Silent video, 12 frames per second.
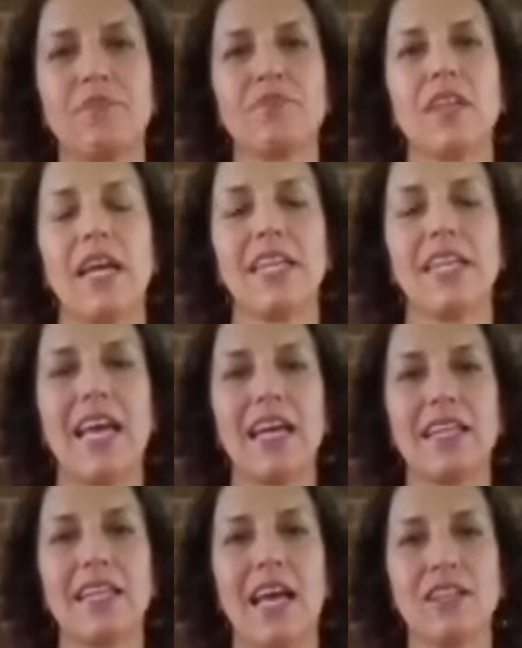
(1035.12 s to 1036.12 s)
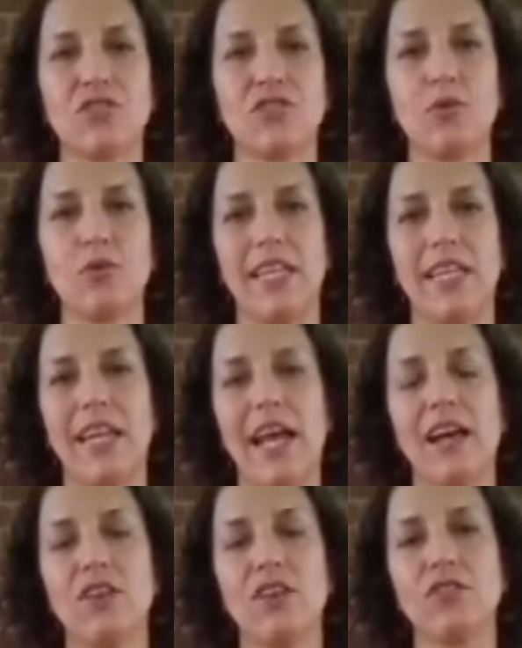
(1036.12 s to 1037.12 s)
And again, as you
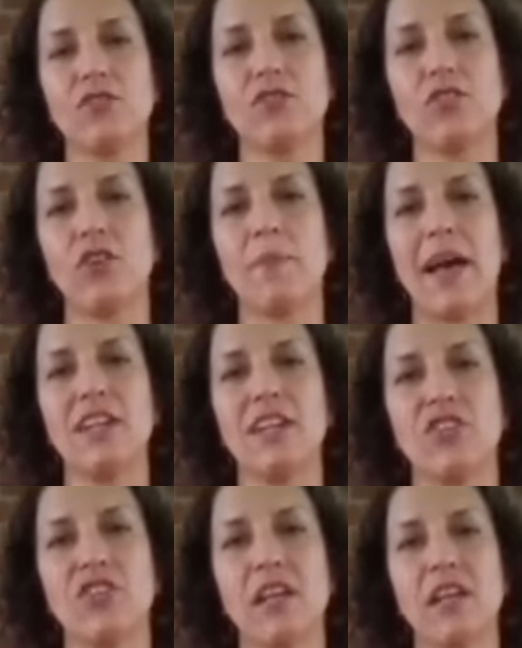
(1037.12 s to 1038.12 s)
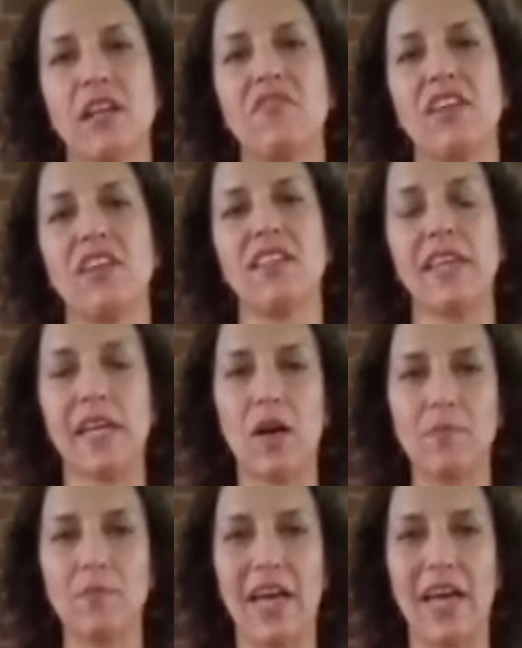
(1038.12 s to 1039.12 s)
inhale, you're imagining filling
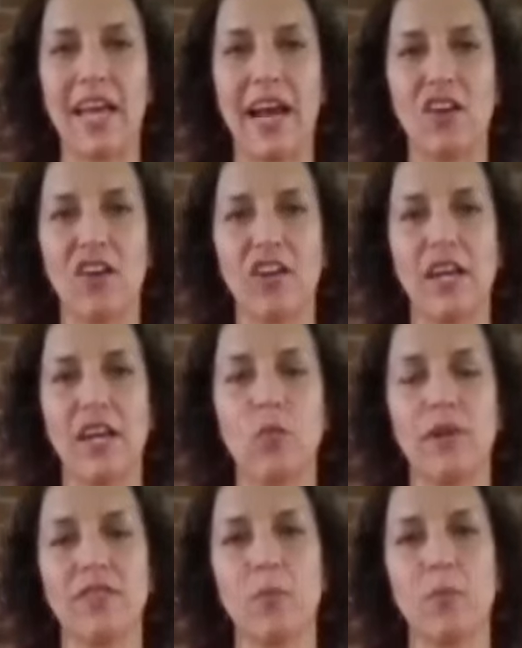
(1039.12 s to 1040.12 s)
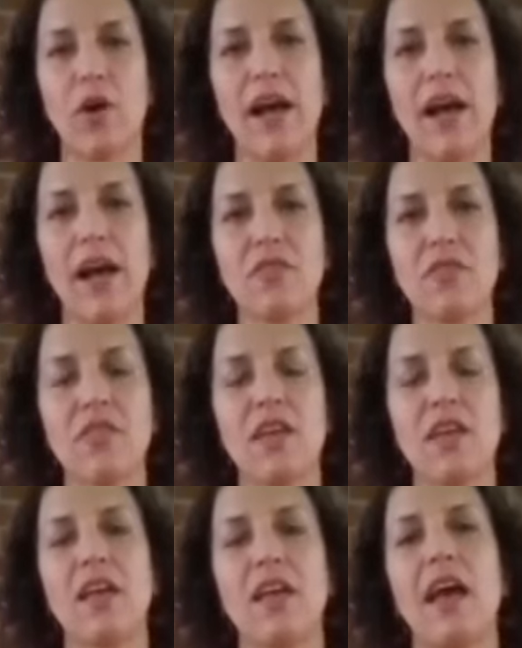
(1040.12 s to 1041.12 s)
up that area with the breath.
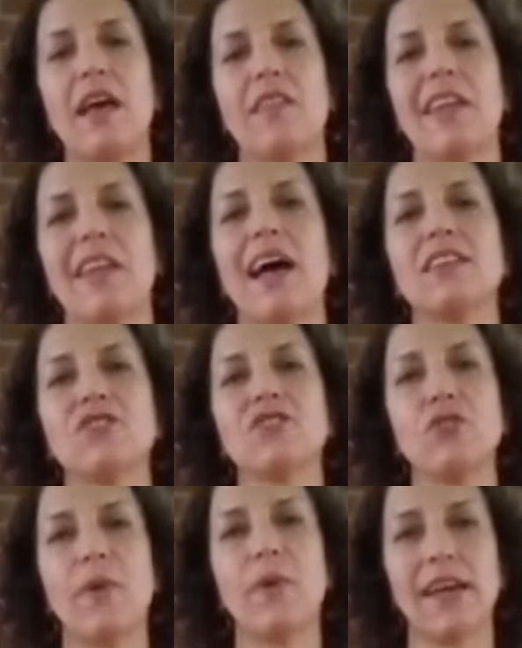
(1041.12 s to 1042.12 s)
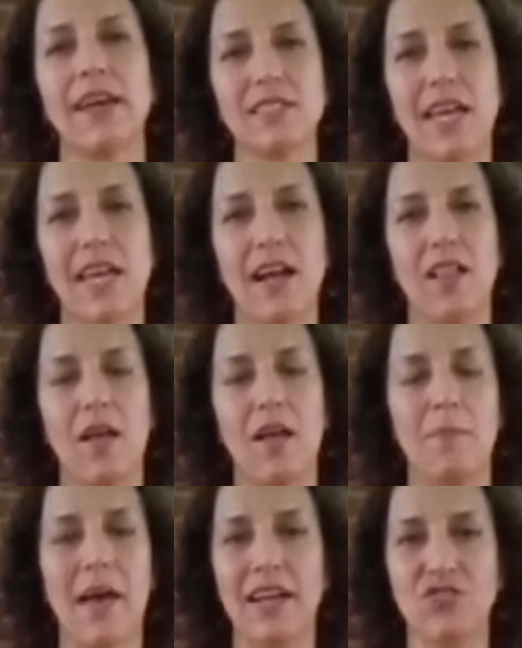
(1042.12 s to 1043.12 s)
And then as you exhale,
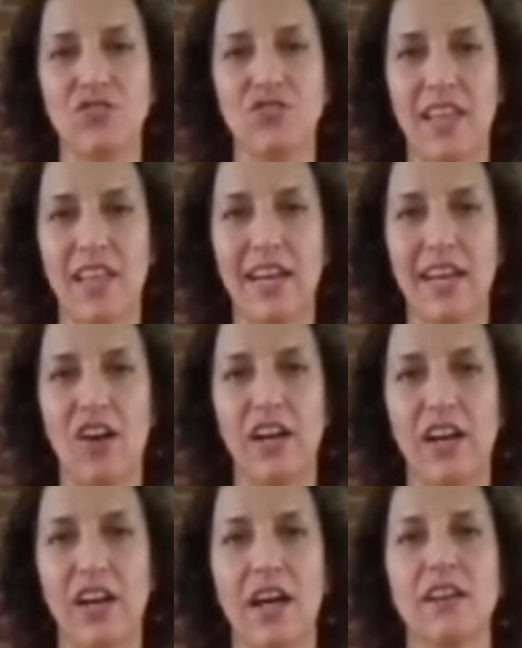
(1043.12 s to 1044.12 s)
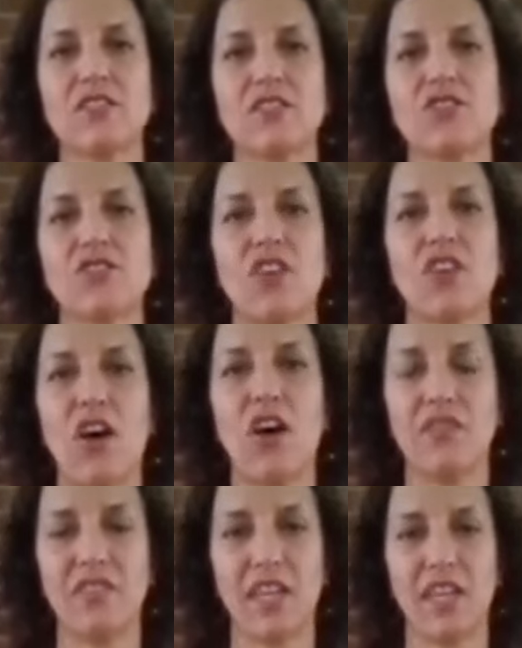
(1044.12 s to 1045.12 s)
imagine that area
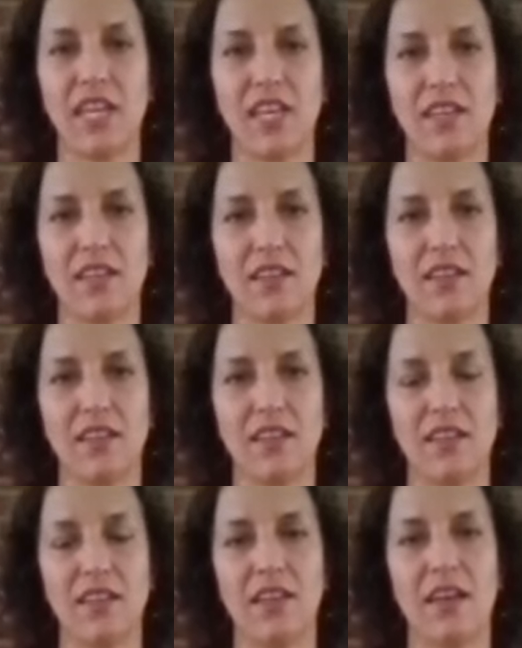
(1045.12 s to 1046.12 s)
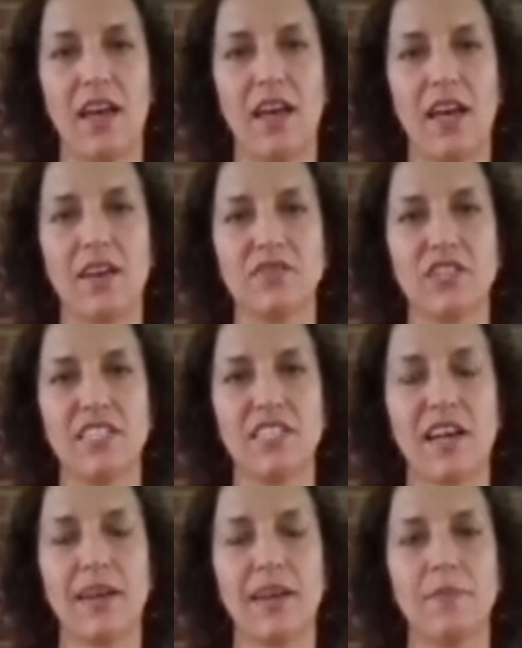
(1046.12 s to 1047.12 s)
softening every
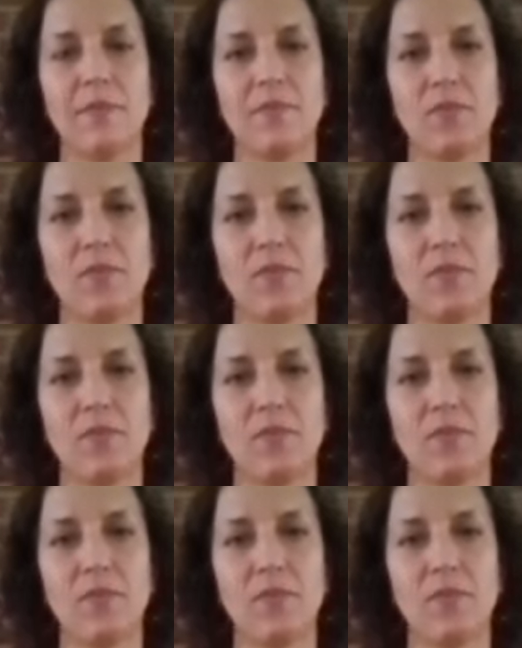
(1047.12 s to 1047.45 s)
time.